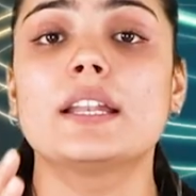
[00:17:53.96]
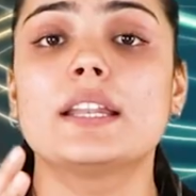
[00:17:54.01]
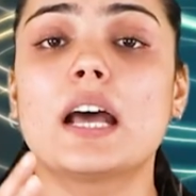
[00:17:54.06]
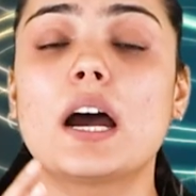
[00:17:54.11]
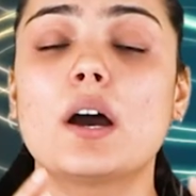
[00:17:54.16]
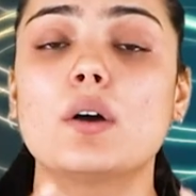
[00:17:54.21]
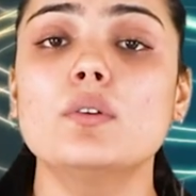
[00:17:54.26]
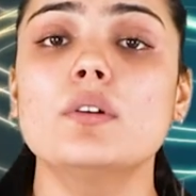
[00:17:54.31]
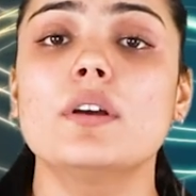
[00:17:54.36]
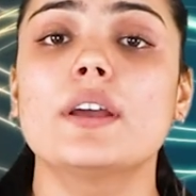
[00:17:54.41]

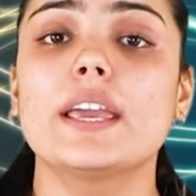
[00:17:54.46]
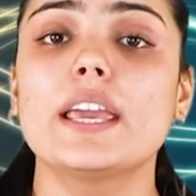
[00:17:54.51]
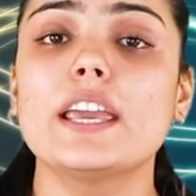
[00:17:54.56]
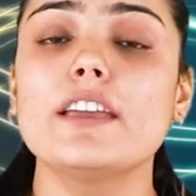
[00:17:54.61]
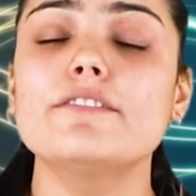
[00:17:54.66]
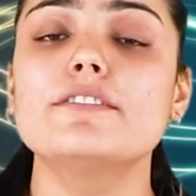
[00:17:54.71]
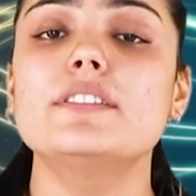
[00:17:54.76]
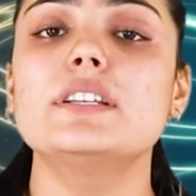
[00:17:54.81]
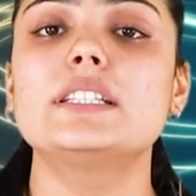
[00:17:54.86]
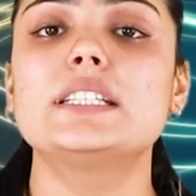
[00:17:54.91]
Now,
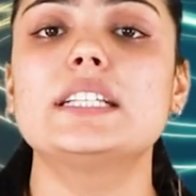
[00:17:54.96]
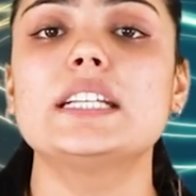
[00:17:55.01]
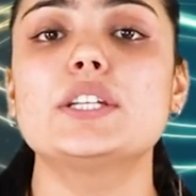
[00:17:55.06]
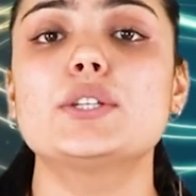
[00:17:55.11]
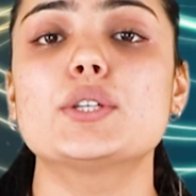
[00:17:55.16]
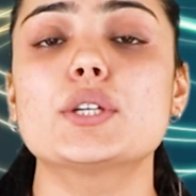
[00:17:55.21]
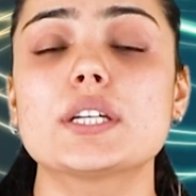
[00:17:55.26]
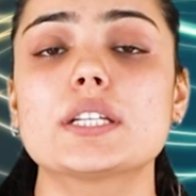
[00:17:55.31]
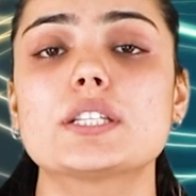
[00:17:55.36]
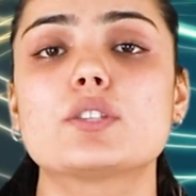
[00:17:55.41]
if the
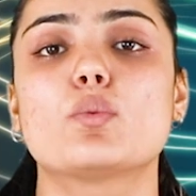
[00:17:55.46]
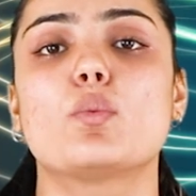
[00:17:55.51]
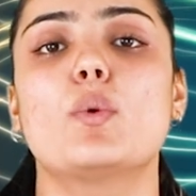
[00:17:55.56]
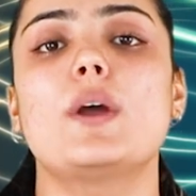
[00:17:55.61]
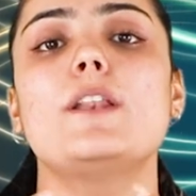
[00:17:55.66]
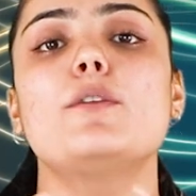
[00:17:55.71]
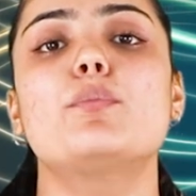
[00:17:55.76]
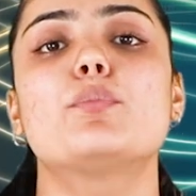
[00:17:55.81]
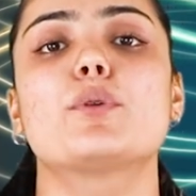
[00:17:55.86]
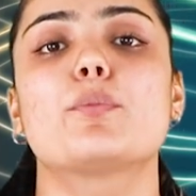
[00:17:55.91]
teacher is
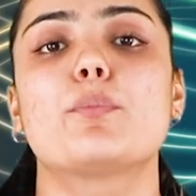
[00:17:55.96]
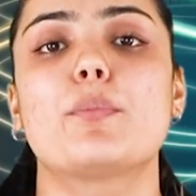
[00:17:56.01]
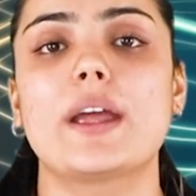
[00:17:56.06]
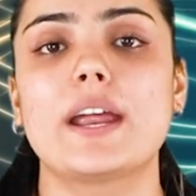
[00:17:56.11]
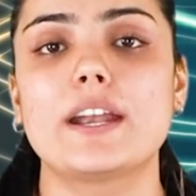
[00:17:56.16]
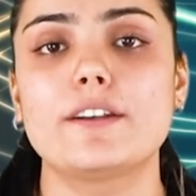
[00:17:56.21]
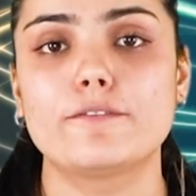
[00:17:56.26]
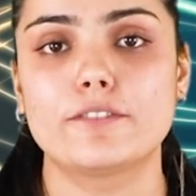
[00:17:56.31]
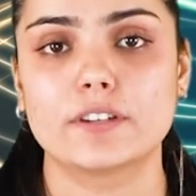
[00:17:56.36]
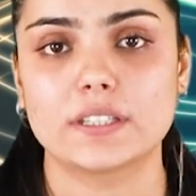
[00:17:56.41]
well
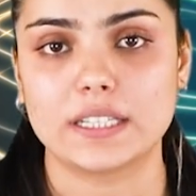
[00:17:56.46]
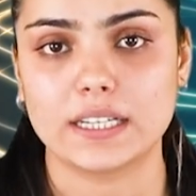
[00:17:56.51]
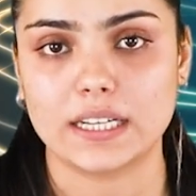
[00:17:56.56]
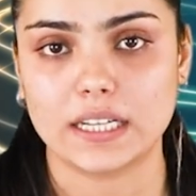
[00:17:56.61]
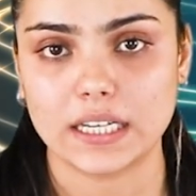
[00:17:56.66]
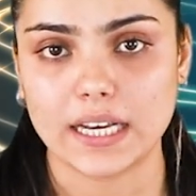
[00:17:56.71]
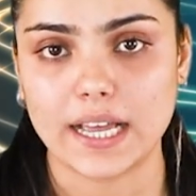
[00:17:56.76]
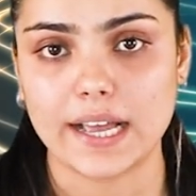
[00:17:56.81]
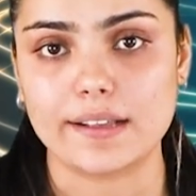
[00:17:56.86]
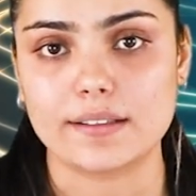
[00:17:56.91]
prepared for the
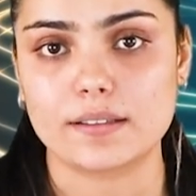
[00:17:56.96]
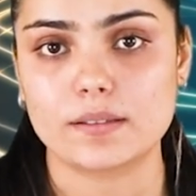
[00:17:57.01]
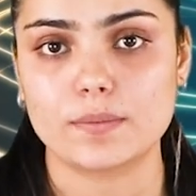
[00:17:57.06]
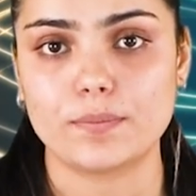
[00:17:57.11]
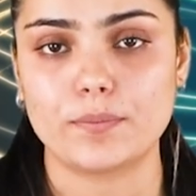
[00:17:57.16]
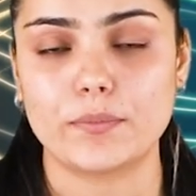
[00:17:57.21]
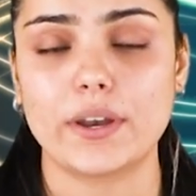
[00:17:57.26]
class,